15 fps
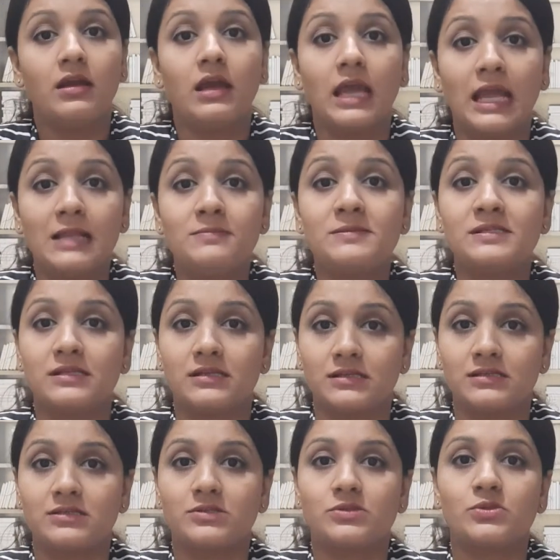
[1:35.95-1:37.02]
helps
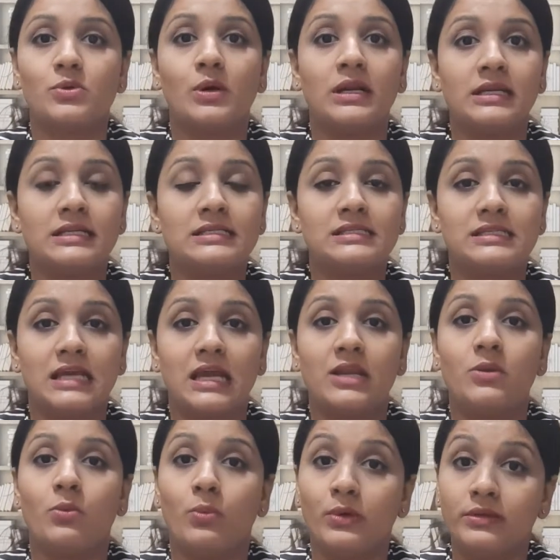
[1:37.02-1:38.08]
us to
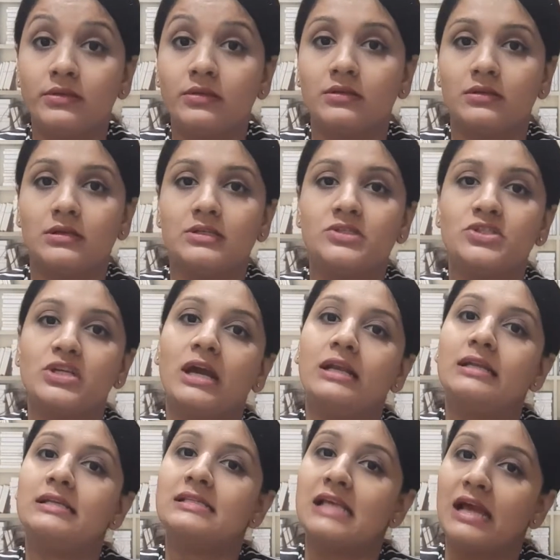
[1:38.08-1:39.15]
understand whether a
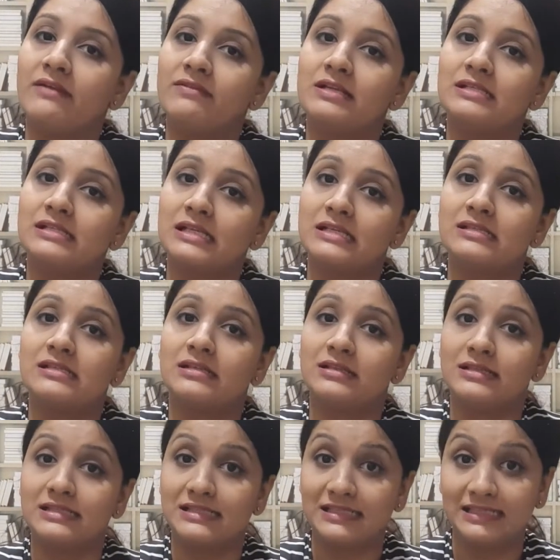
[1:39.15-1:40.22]
child is having sensory
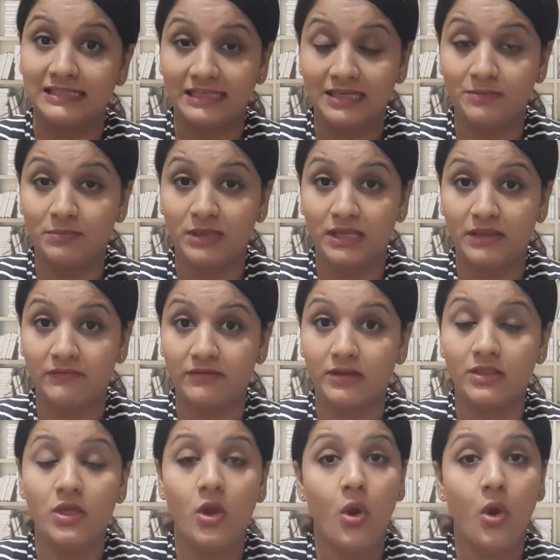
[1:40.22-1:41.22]
seeking behavior